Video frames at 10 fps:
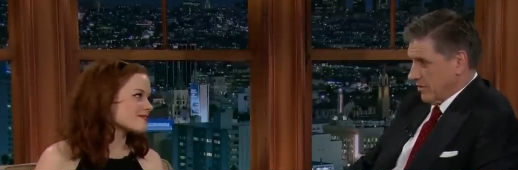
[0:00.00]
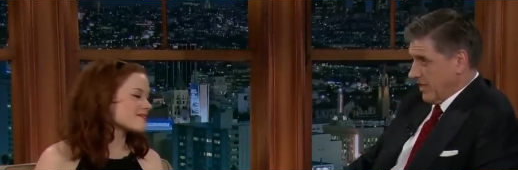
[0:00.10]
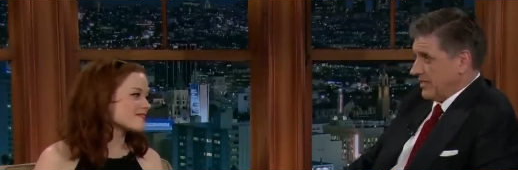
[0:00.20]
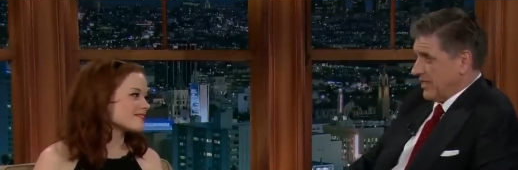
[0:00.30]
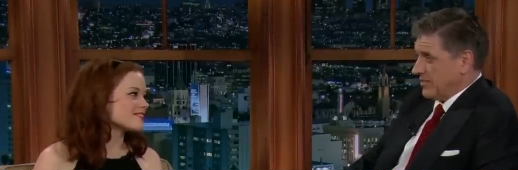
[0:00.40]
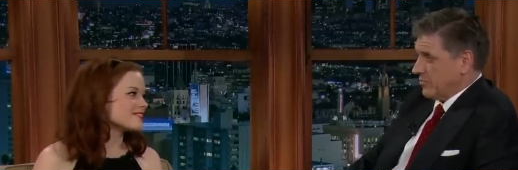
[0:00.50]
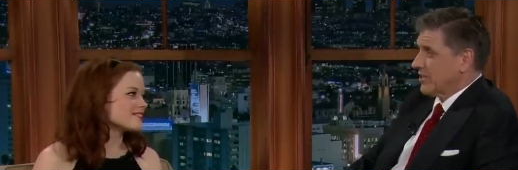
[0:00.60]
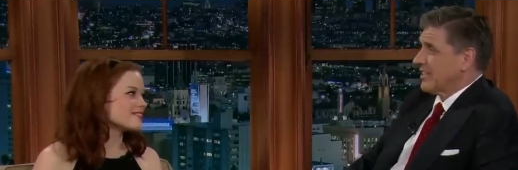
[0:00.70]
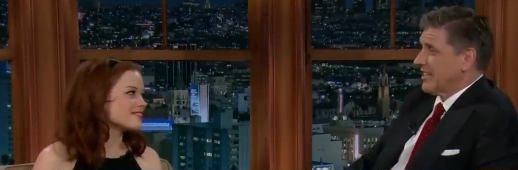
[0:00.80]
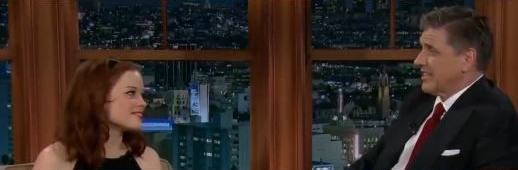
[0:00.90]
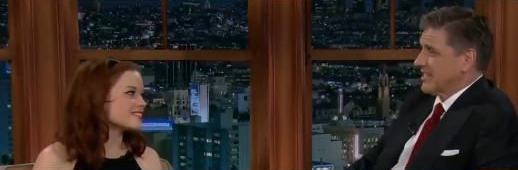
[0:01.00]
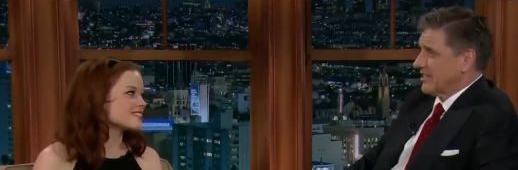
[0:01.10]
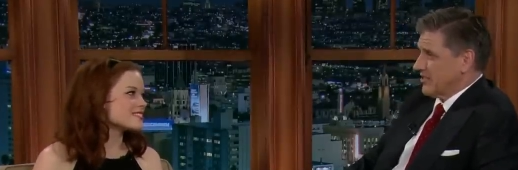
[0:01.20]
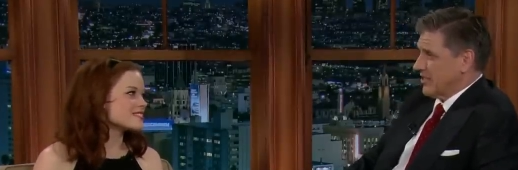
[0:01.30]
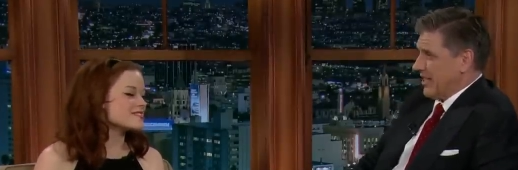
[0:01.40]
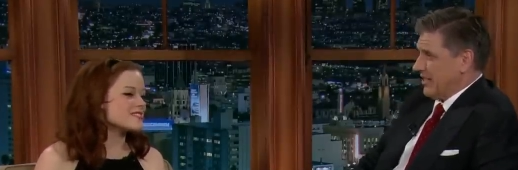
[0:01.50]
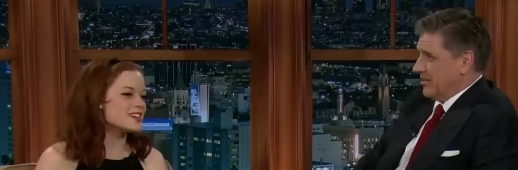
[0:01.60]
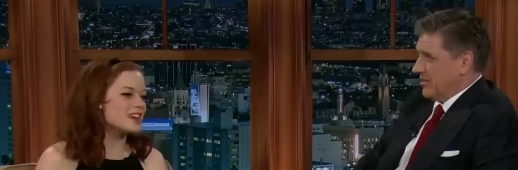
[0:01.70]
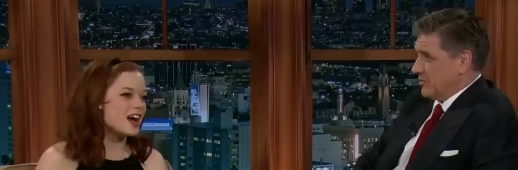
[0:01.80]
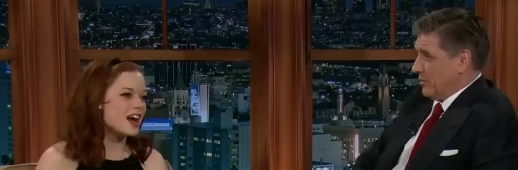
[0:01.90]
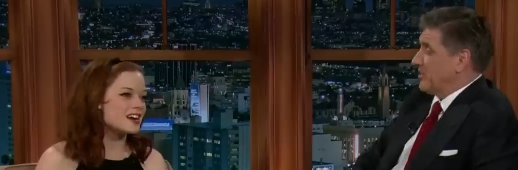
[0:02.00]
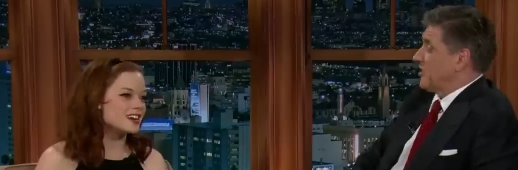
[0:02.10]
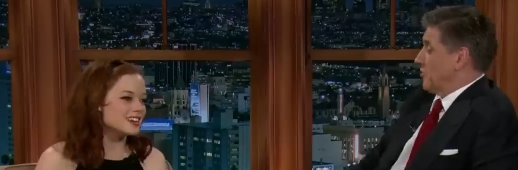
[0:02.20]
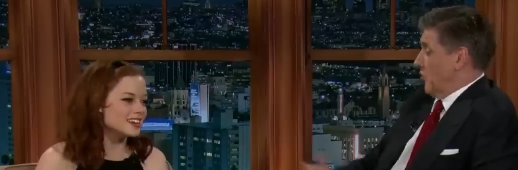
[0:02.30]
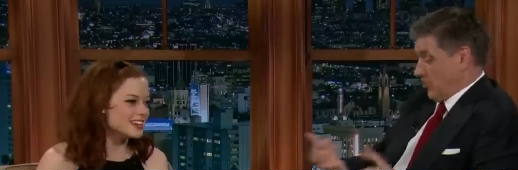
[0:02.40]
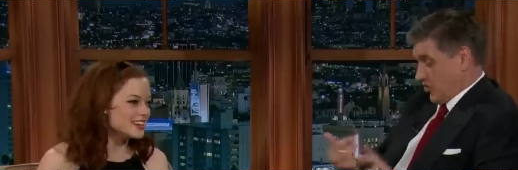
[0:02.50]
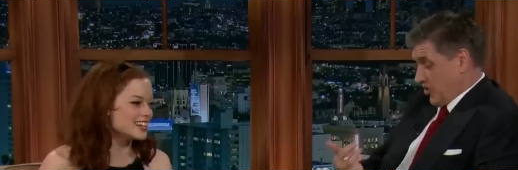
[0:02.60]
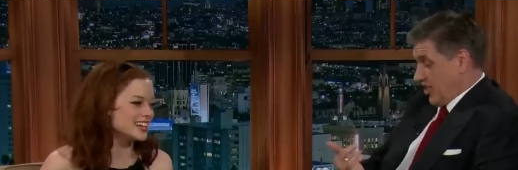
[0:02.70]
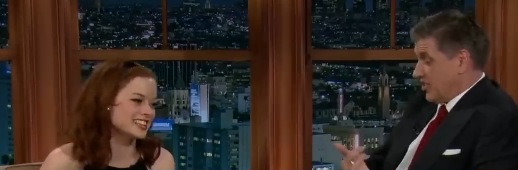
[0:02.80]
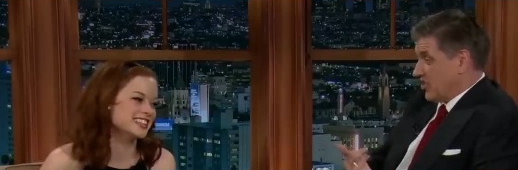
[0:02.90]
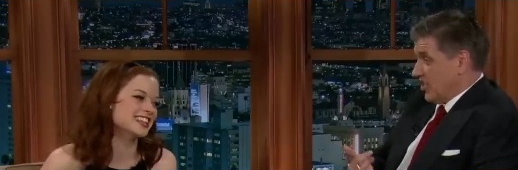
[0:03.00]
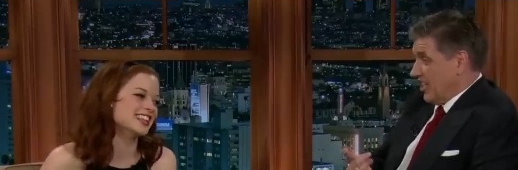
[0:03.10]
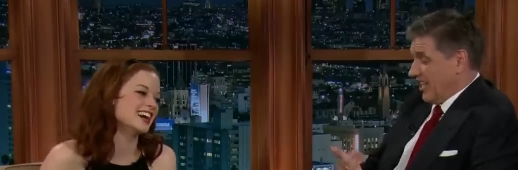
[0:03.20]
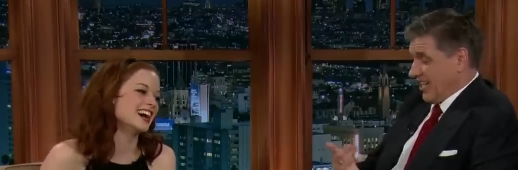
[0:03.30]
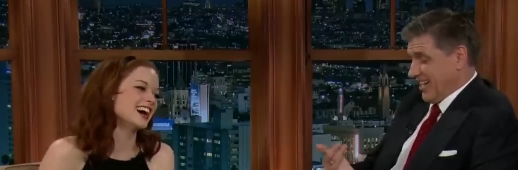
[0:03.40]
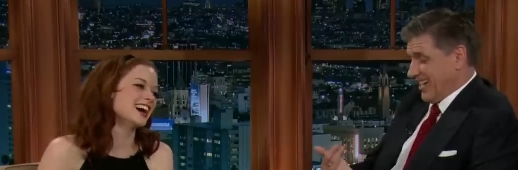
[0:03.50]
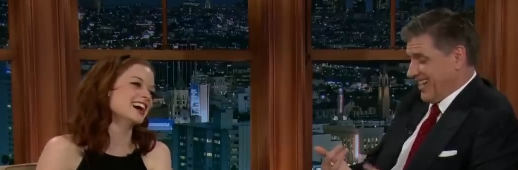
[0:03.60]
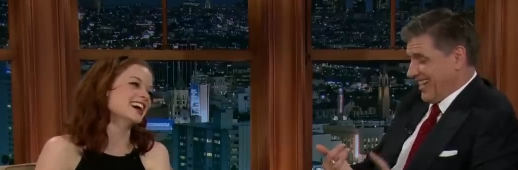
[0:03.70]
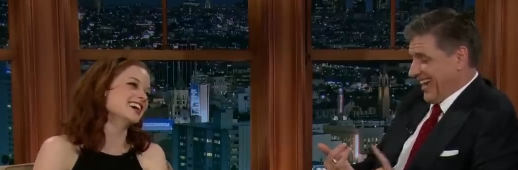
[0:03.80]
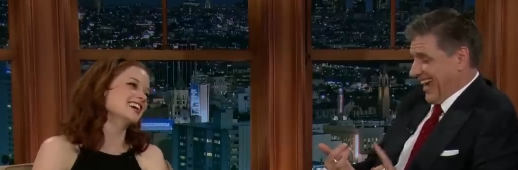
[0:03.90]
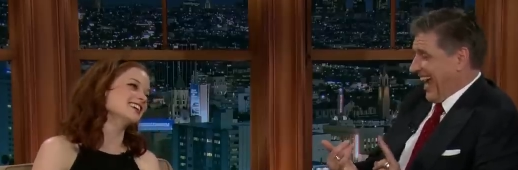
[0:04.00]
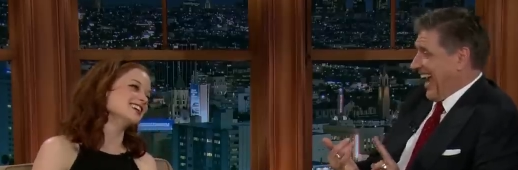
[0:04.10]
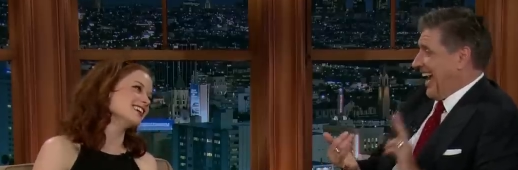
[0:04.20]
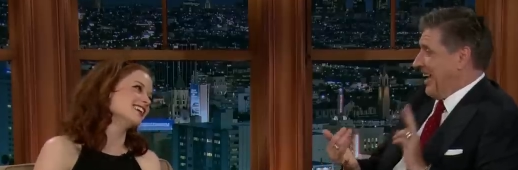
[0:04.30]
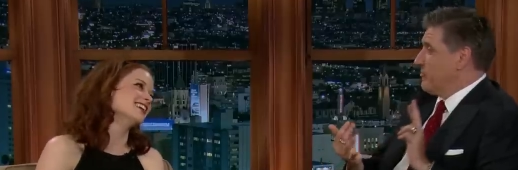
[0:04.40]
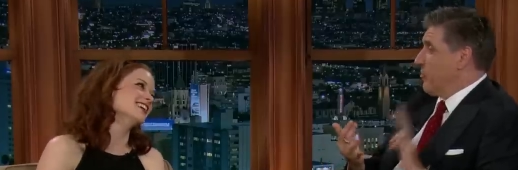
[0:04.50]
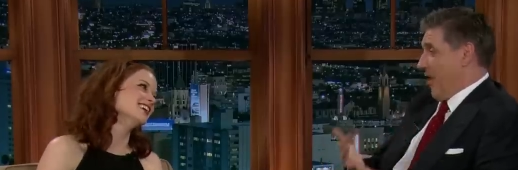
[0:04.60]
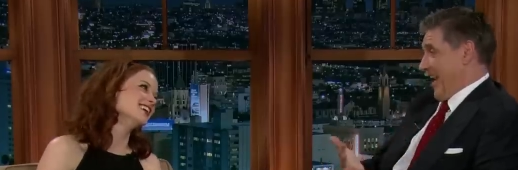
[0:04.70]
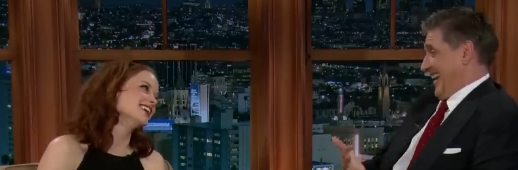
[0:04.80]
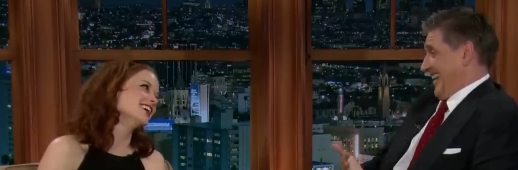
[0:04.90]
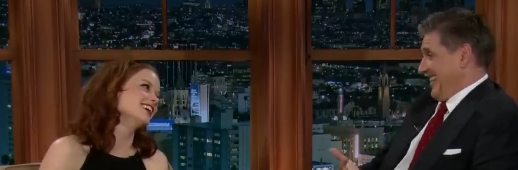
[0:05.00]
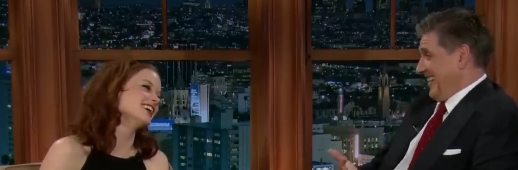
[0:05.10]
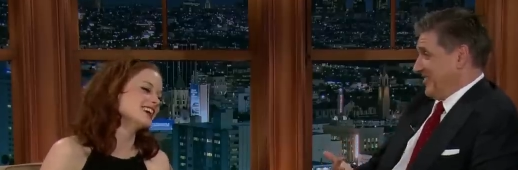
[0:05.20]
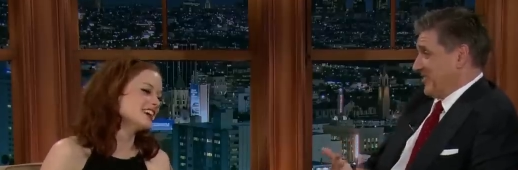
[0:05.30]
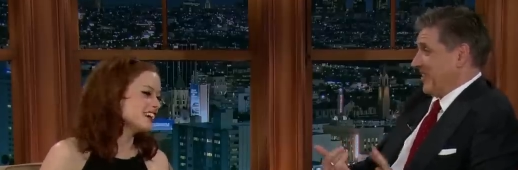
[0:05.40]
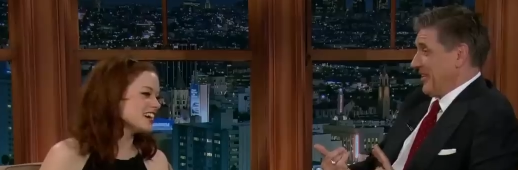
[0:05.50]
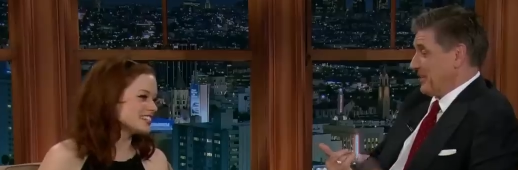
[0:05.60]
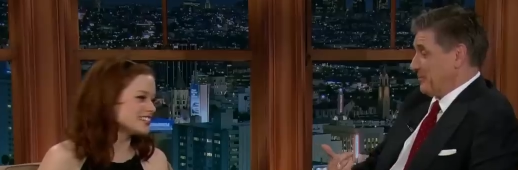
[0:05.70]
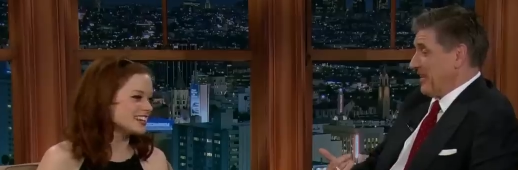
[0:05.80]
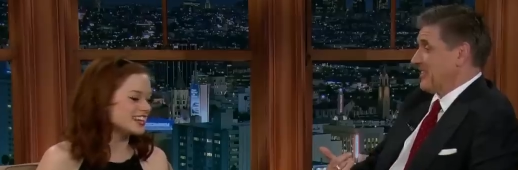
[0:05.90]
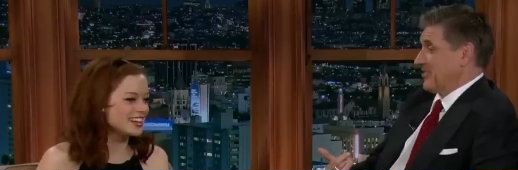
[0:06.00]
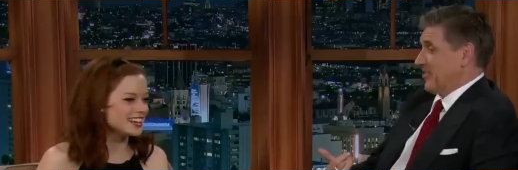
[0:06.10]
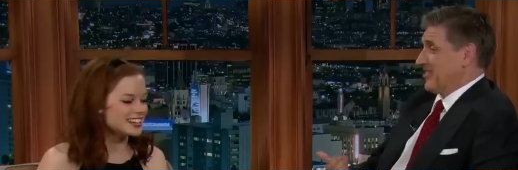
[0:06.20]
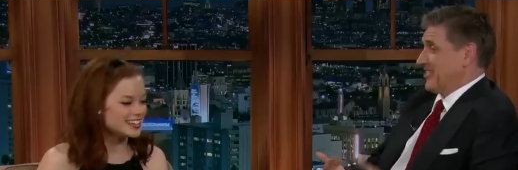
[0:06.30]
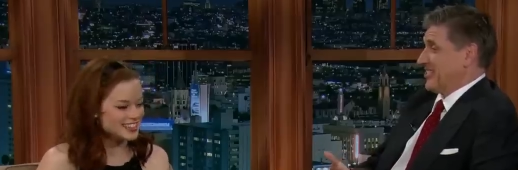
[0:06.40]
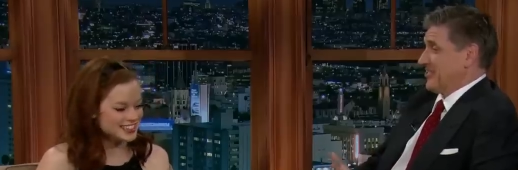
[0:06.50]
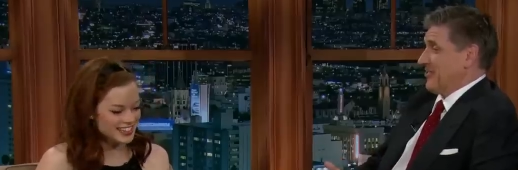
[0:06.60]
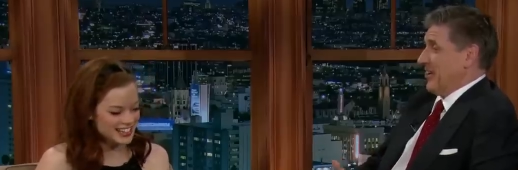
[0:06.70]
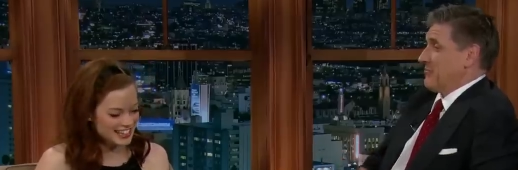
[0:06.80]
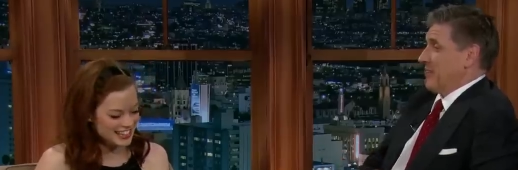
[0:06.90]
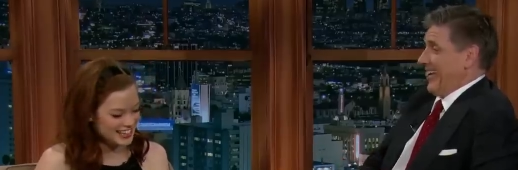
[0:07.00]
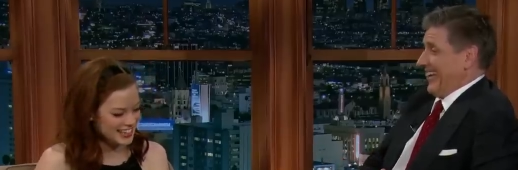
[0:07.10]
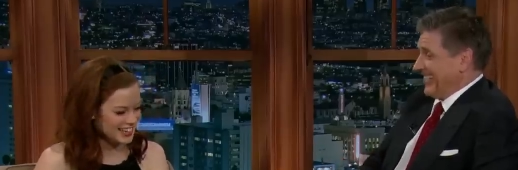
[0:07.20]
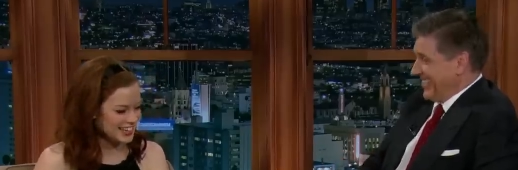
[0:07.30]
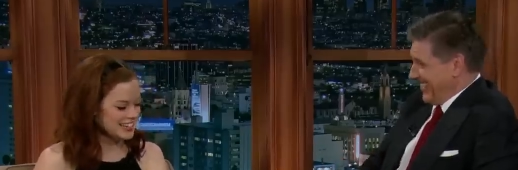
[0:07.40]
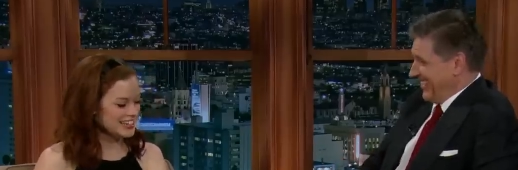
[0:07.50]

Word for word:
Speaker 1: You like nice? What kind of nice things do you like? Spicy sausages and wine. So you like spicy sausages and red wine.